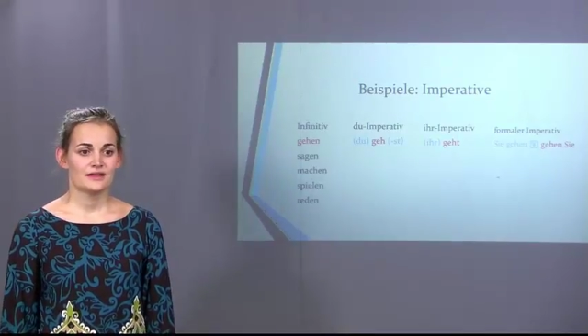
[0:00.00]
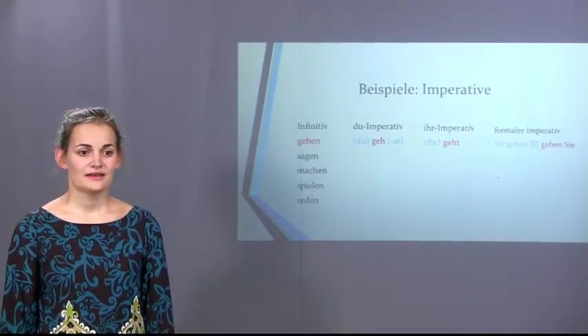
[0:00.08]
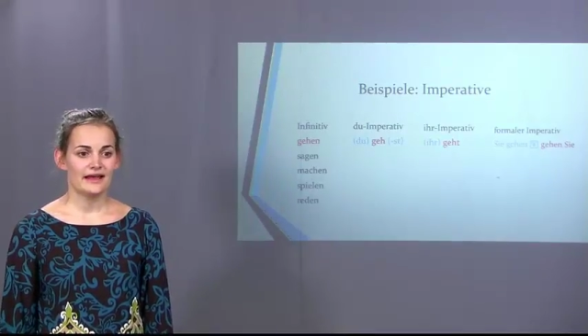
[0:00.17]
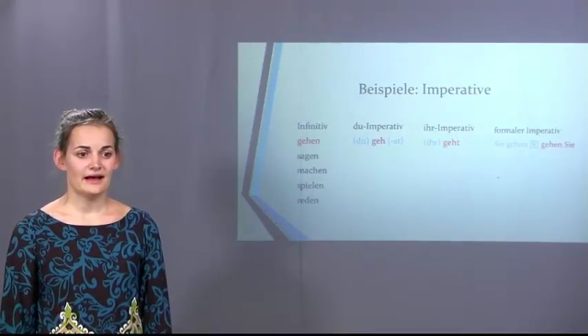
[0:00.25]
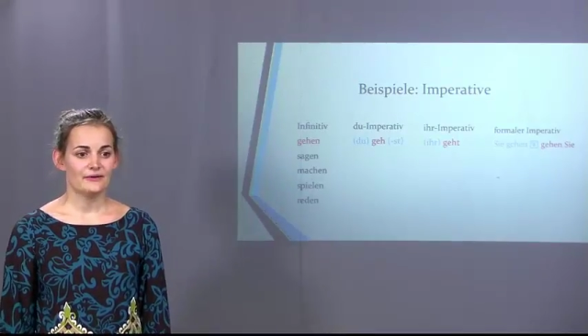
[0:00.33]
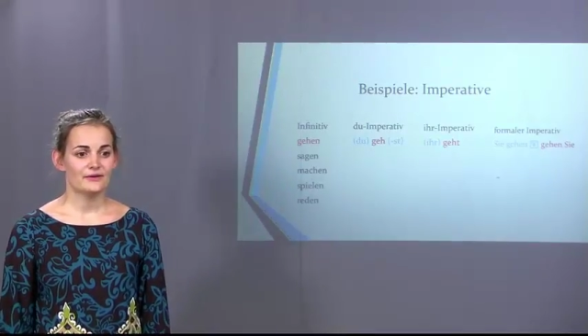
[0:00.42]

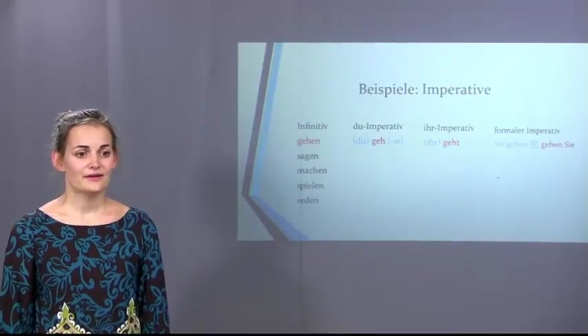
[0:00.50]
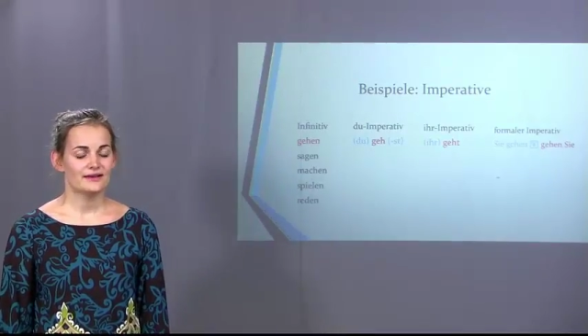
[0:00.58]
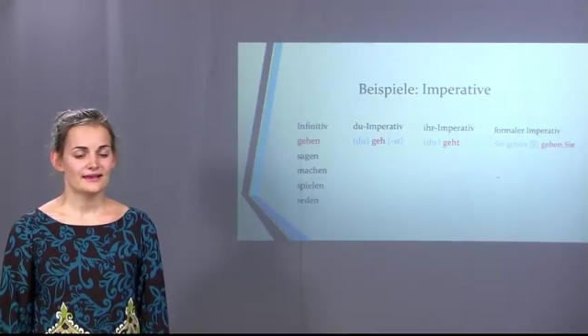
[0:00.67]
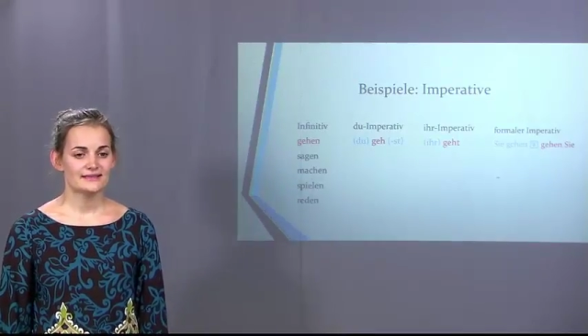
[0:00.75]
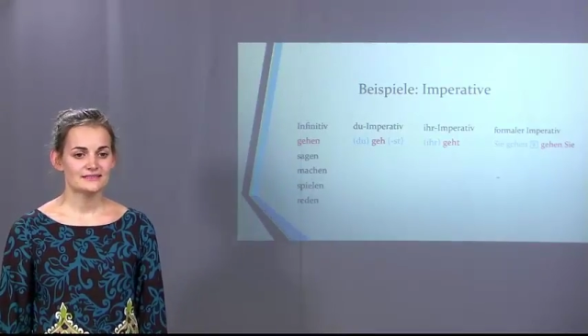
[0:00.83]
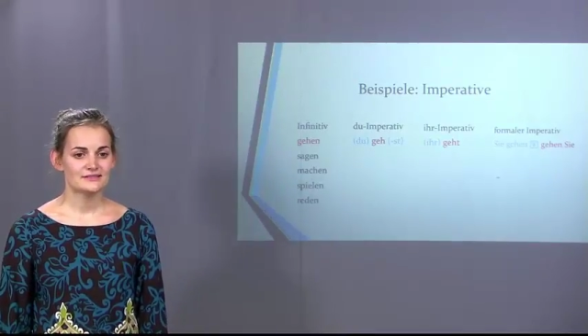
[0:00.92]
Now,
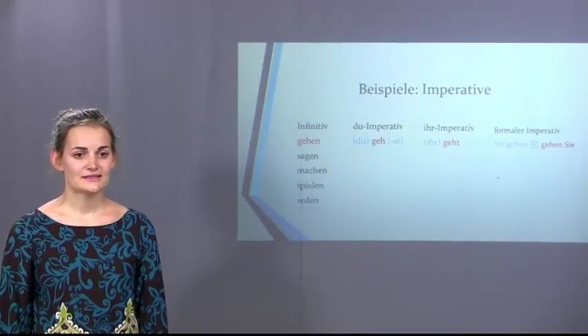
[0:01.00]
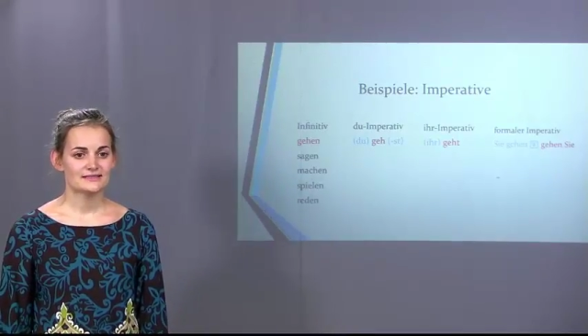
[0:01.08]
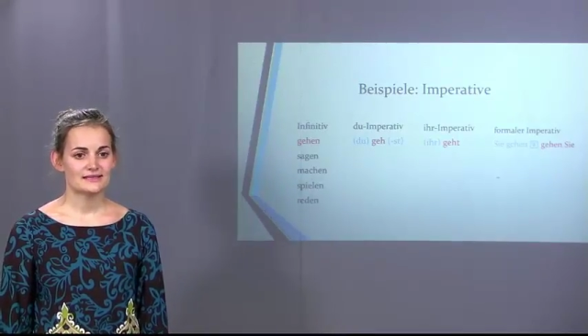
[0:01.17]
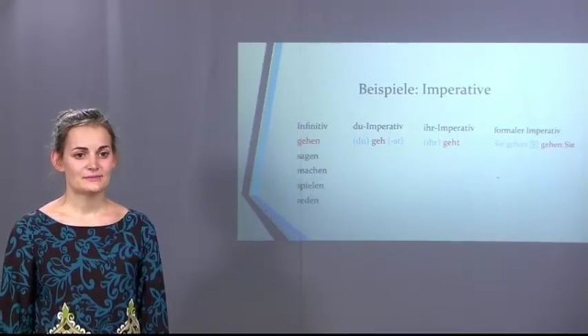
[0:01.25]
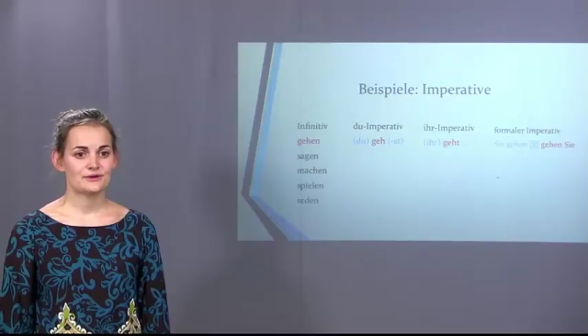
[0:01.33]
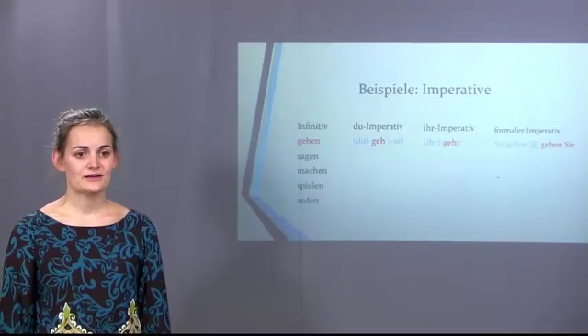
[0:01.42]
let's look at
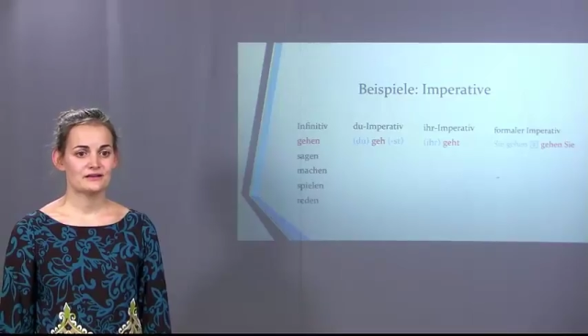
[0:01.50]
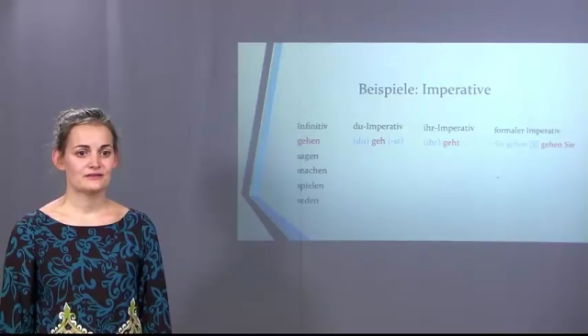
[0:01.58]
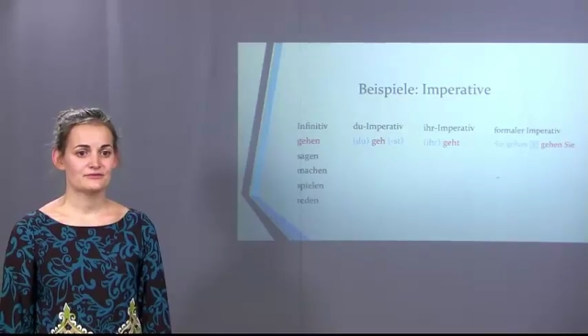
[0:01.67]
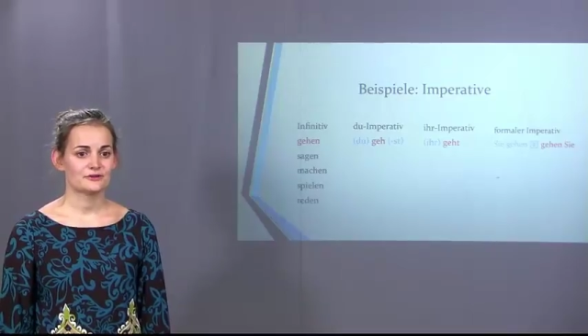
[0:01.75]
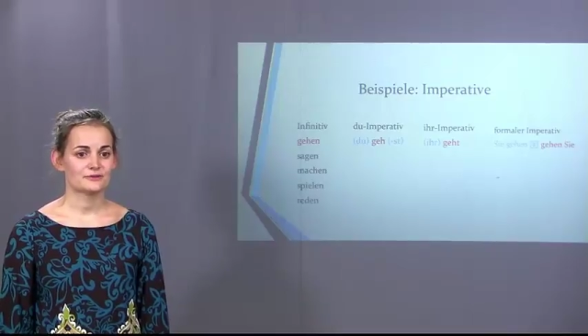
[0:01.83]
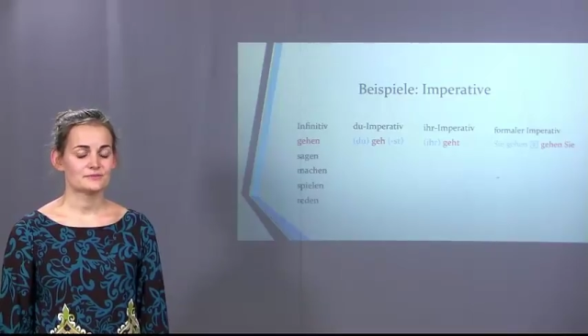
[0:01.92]
some regular
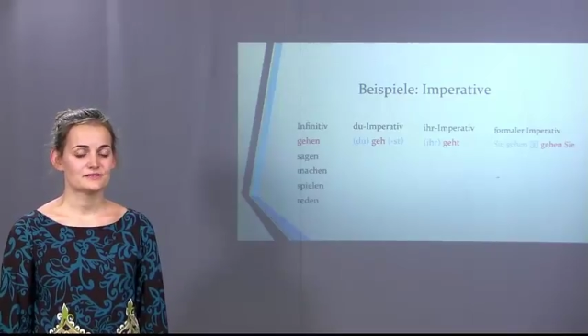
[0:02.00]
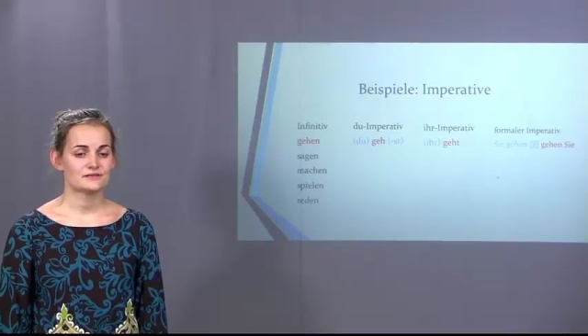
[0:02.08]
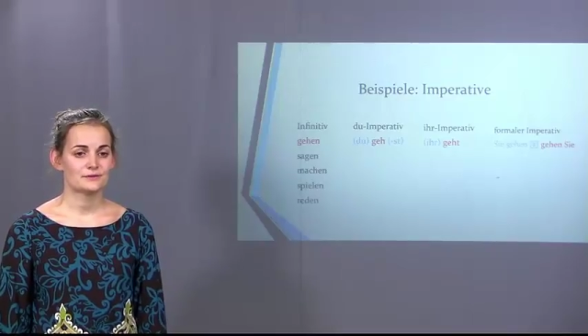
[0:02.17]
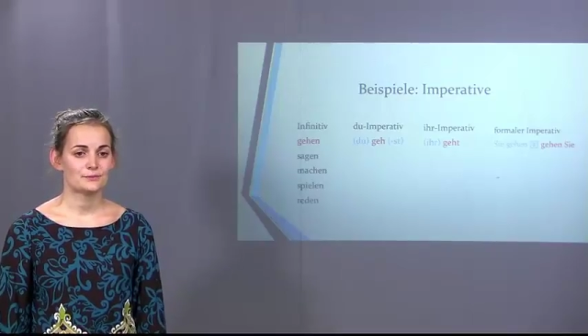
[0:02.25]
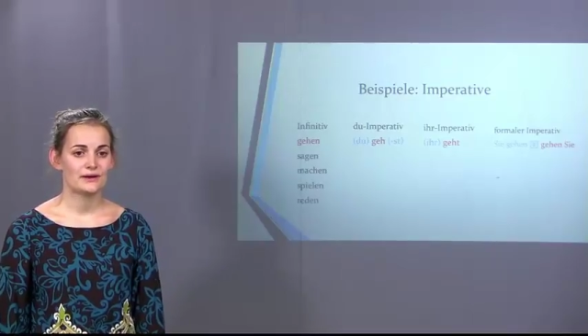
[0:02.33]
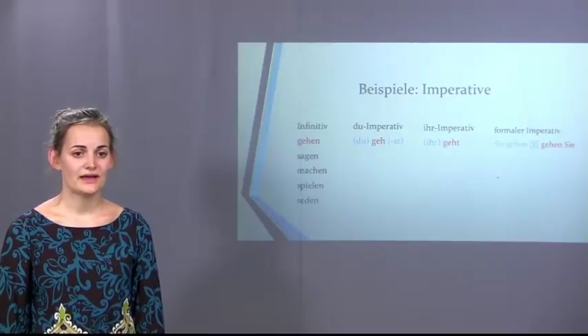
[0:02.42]
verbs.
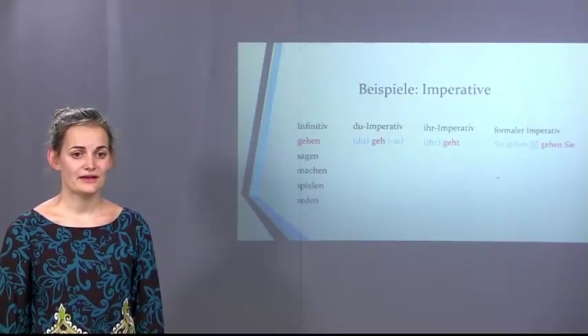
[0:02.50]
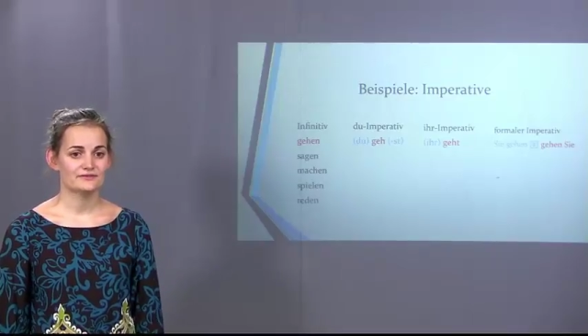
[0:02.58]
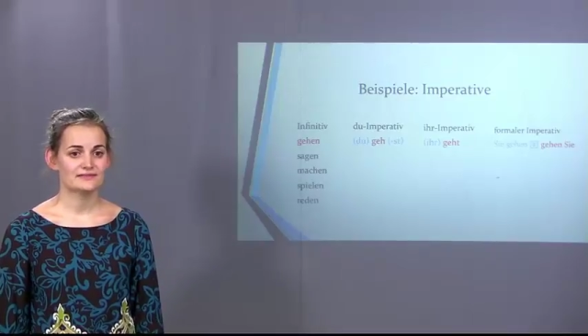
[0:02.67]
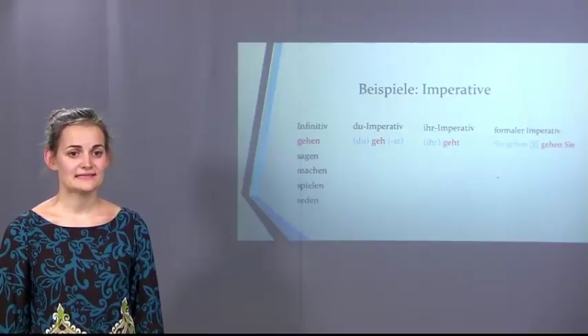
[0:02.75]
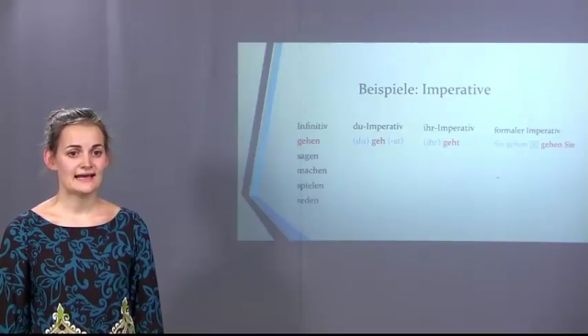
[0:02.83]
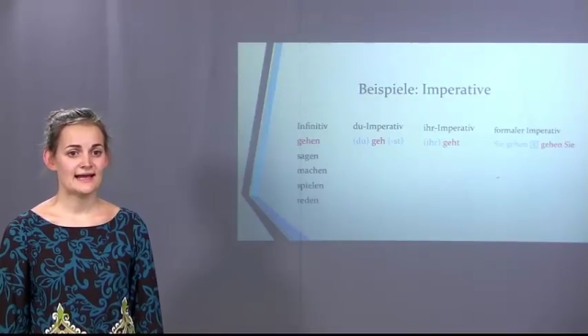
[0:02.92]
We have
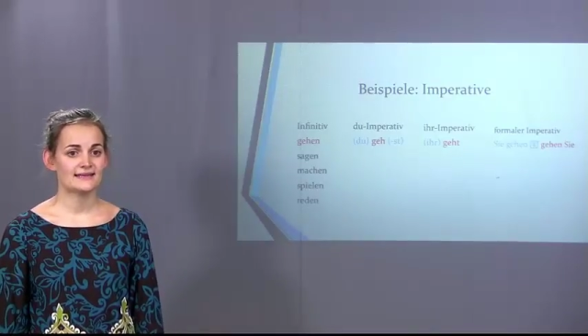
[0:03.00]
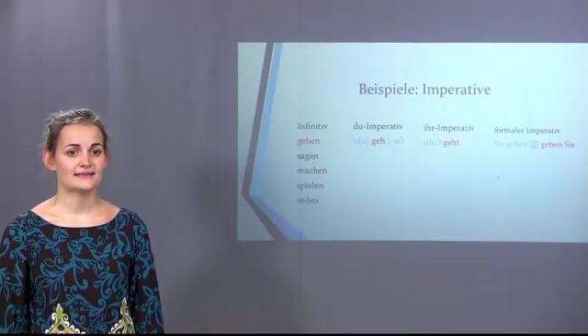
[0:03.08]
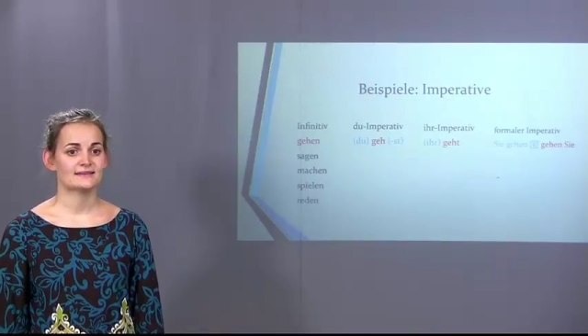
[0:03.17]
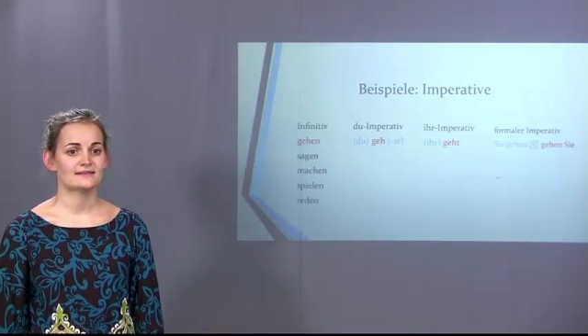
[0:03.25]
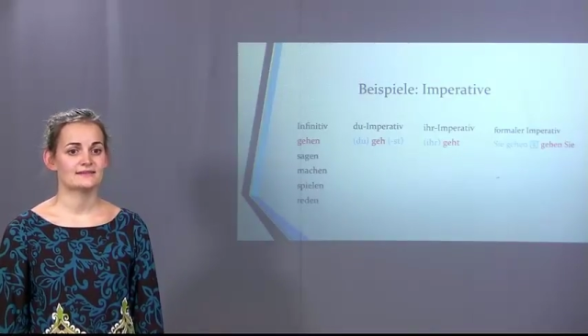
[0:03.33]
sagen.